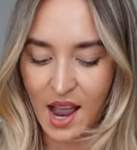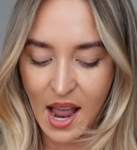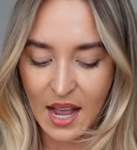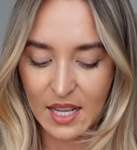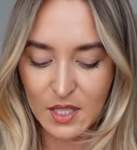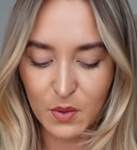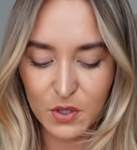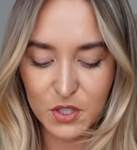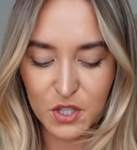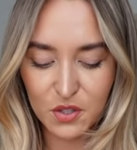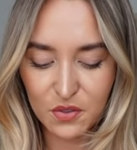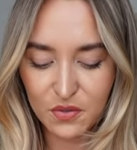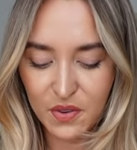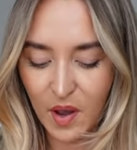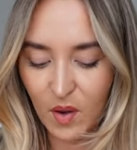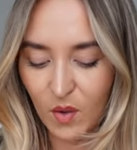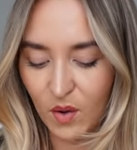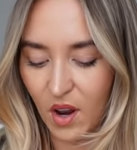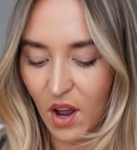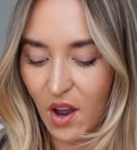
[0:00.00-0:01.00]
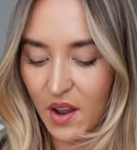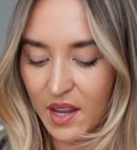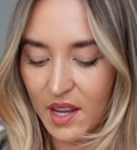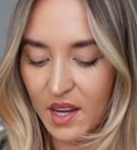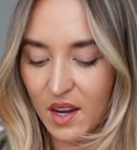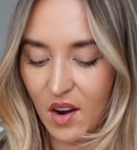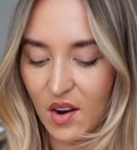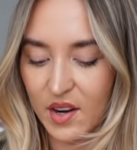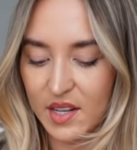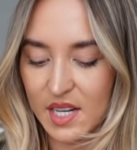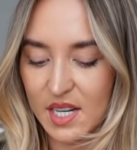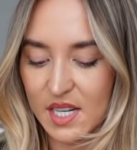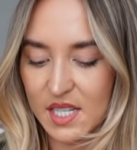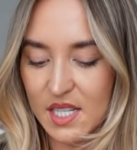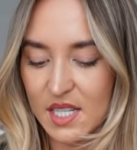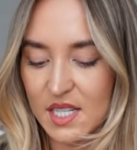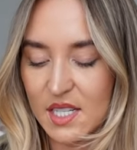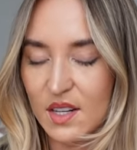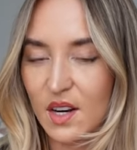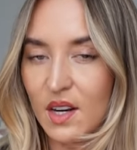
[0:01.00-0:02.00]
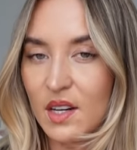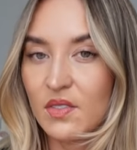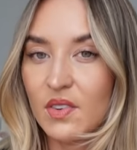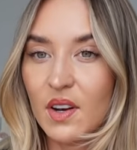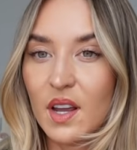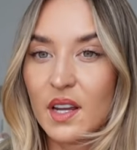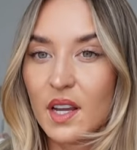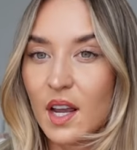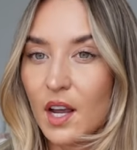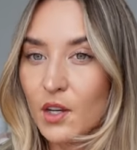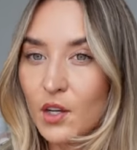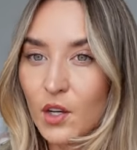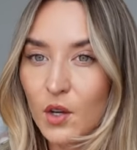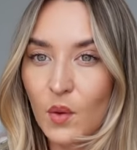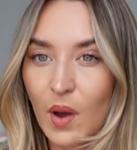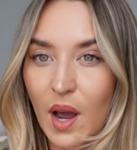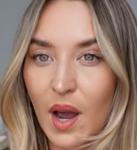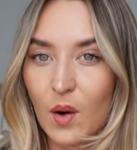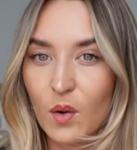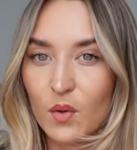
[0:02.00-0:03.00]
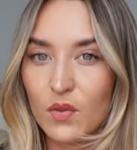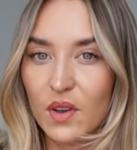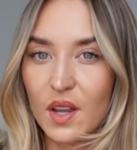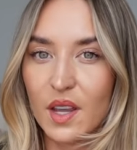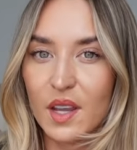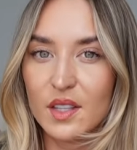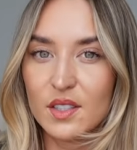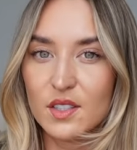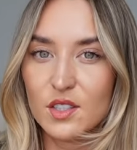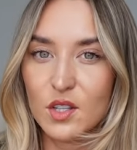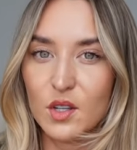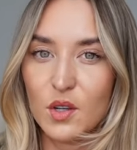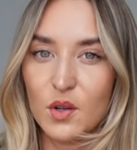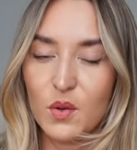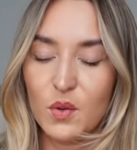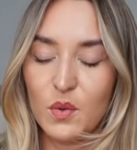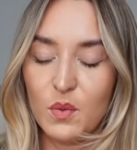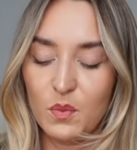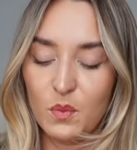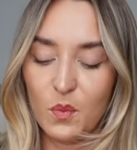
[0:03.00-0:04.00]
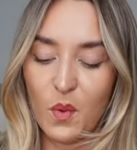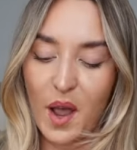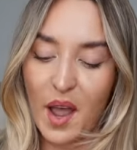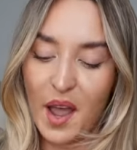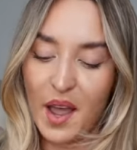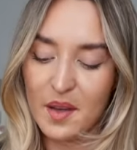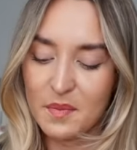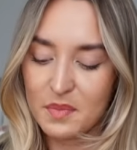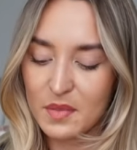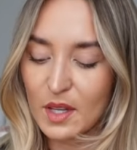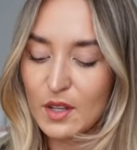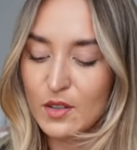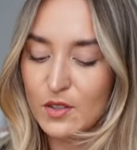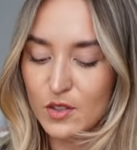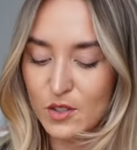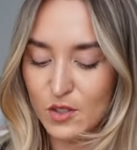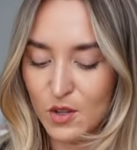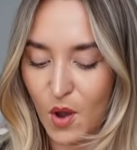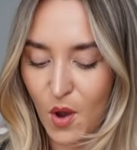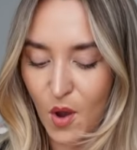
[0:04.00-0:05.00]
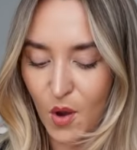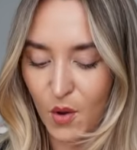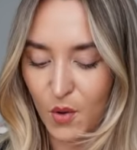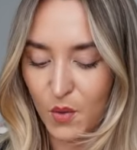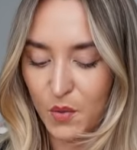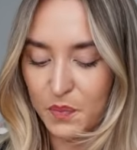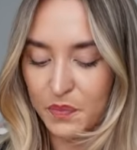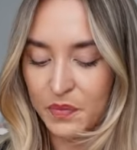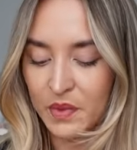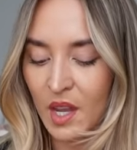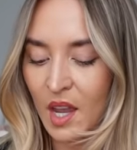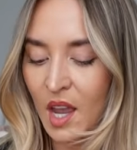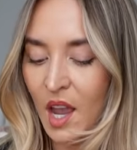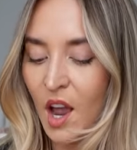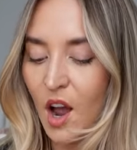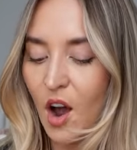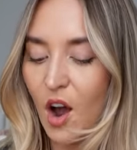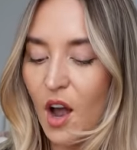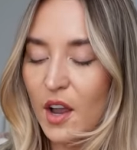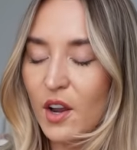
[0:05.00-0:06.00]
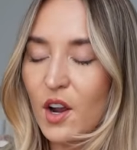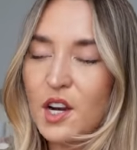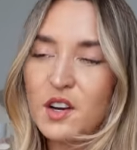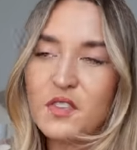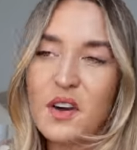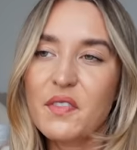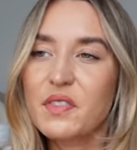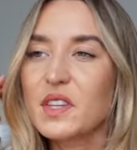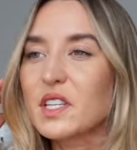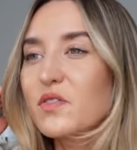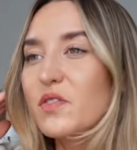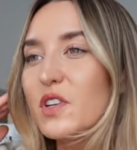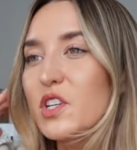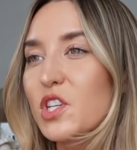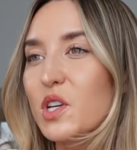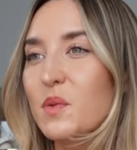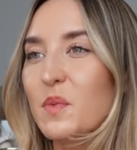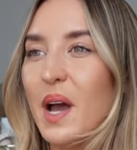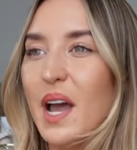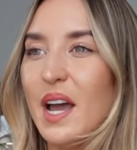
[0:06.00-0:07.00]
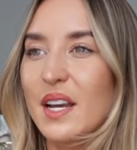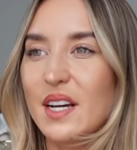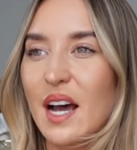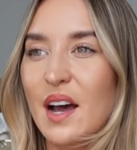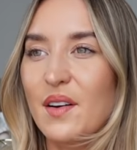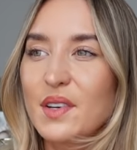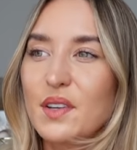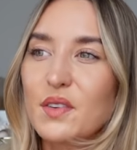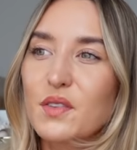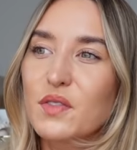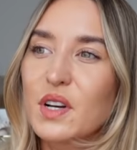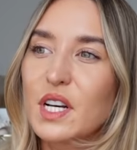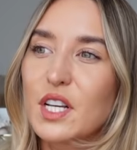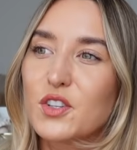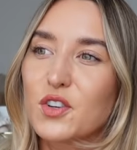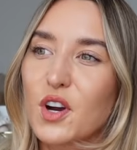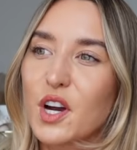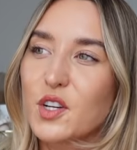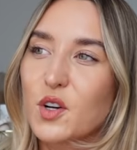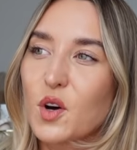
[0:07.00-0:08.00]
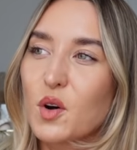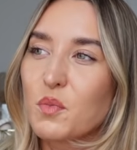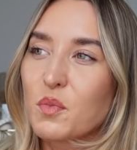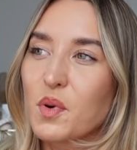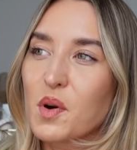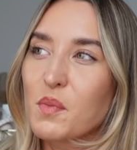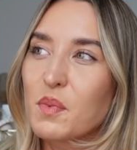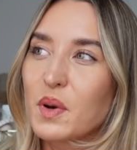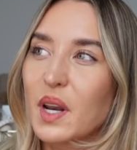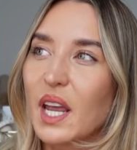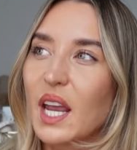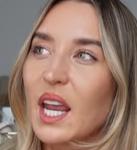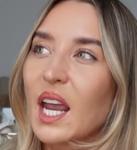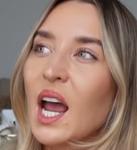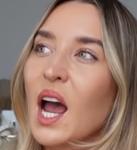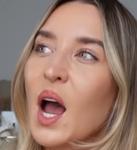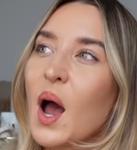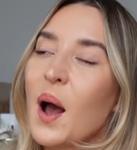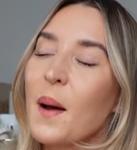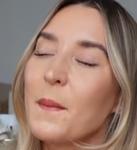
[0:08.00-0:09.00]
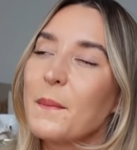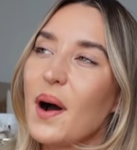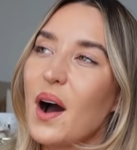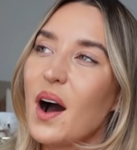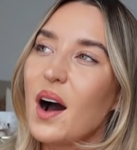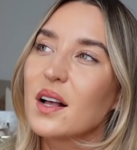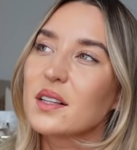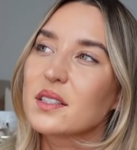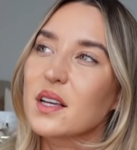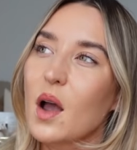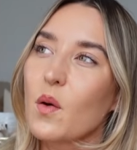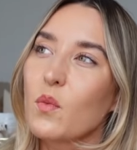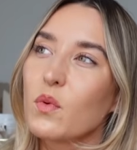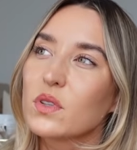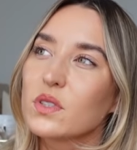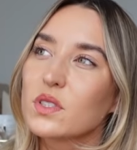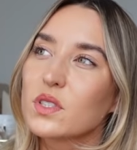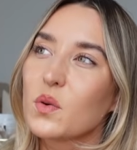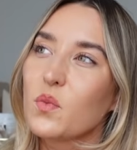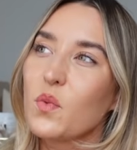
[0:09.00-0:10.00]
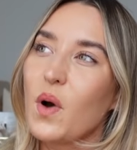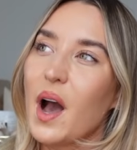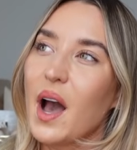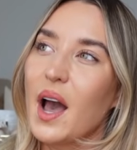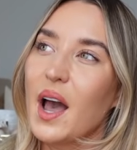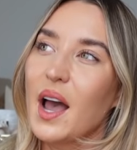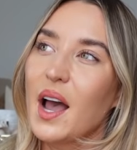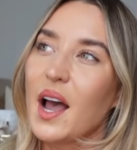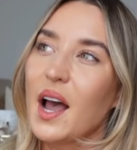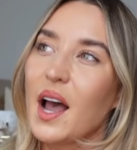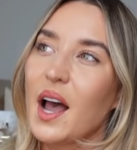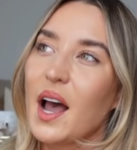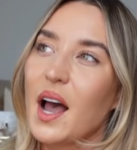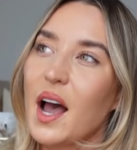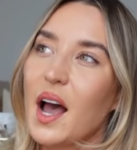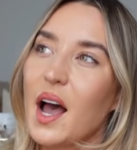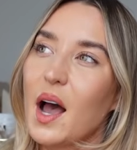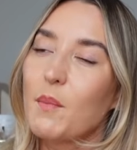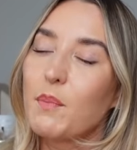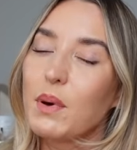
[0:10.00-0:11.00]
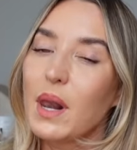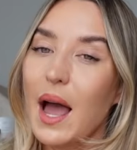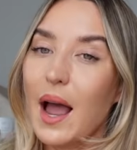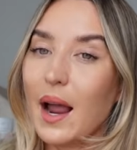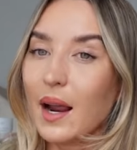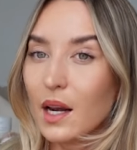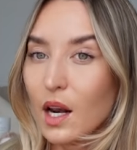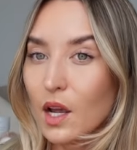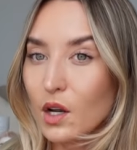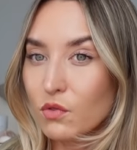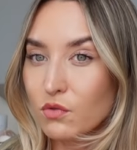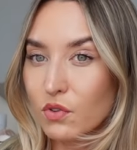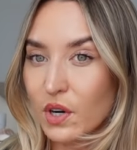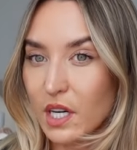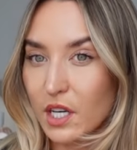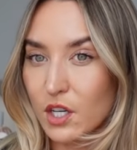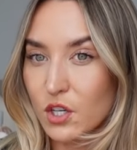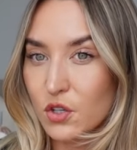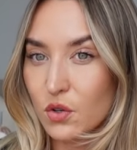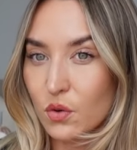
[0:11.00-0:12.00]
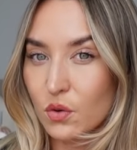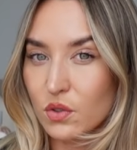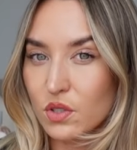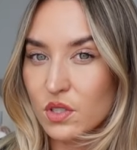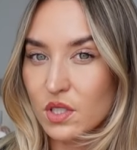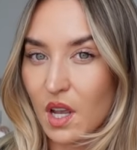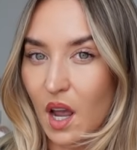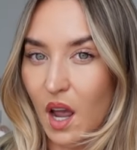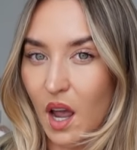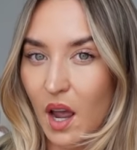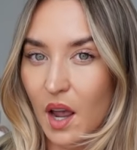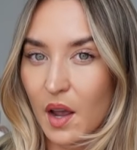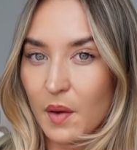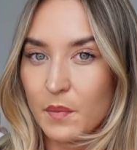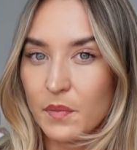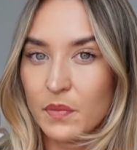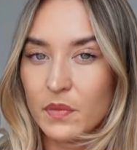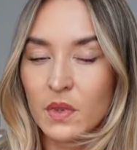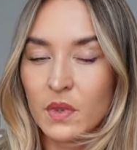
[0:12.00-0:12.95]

And so I just felt like I needed kind of like a new outfit to wear. So I kind of have this vision in my head. I haven't even really tried it on properly. But I want to wear a black, like, really short skirt.